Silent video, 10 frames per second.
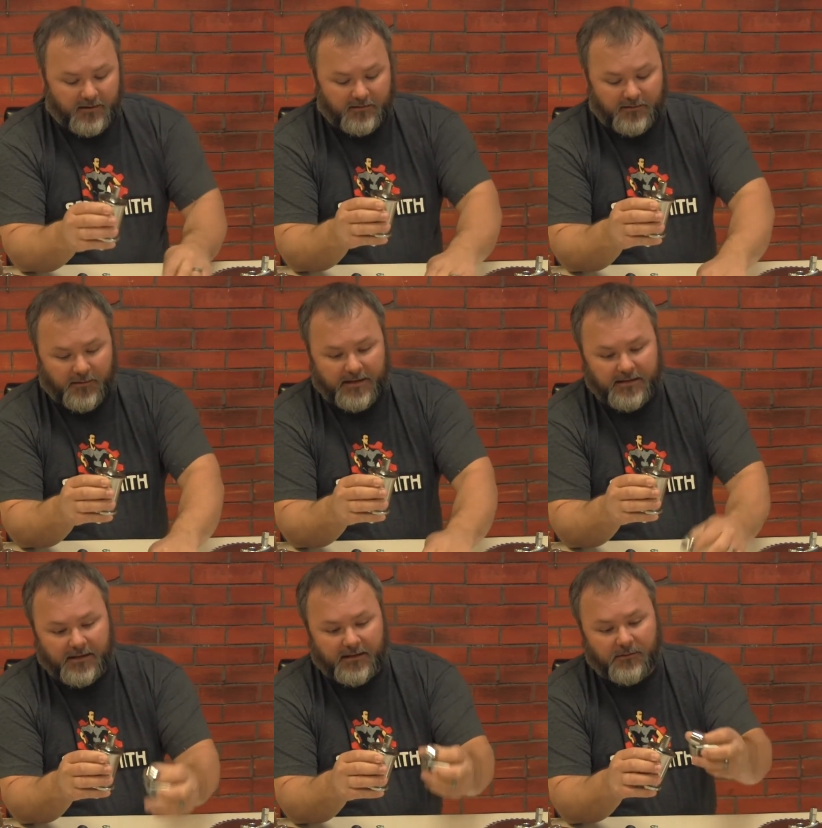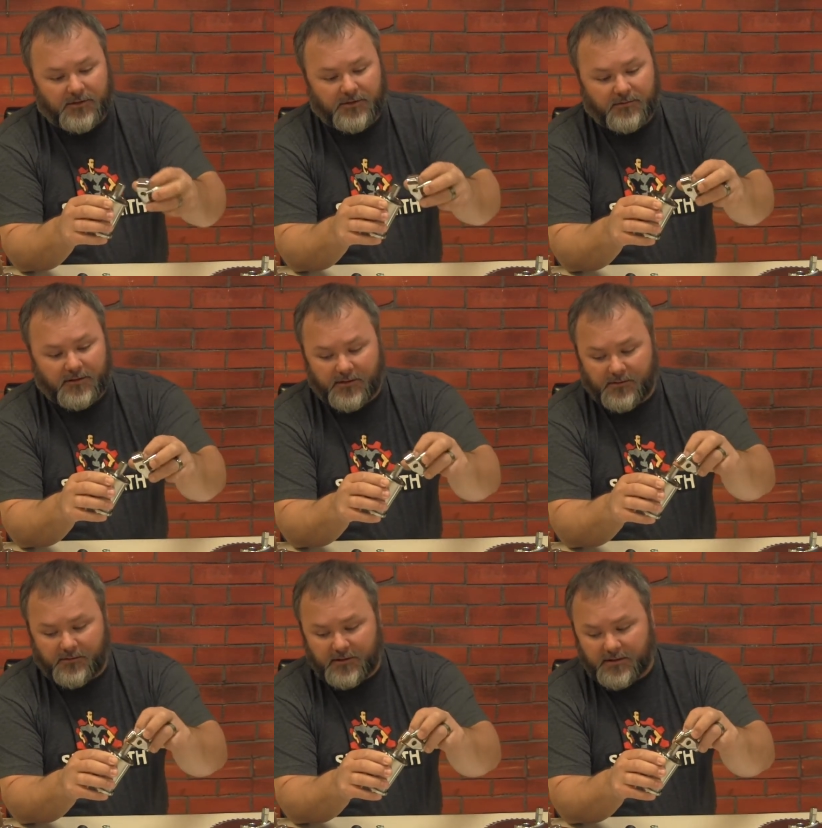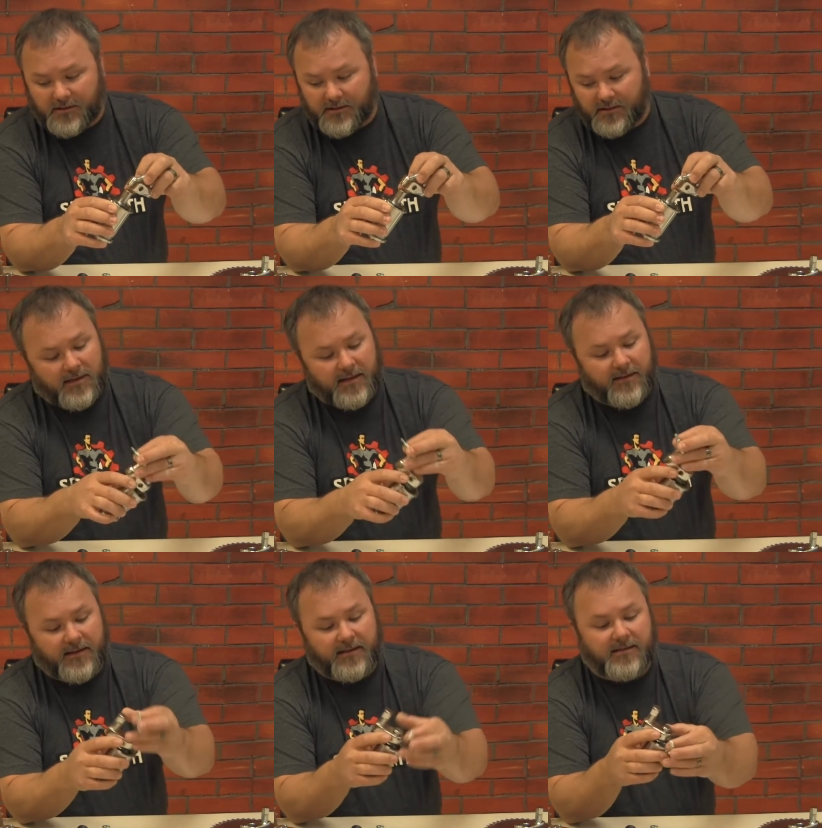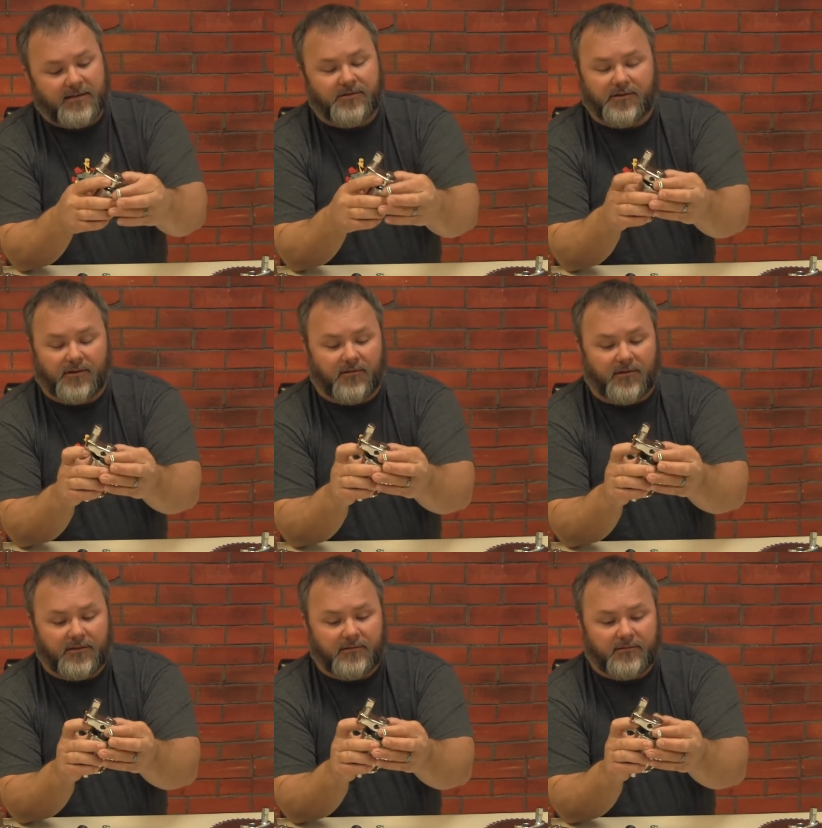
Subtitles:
So basically what you would do is just slide the eccentric on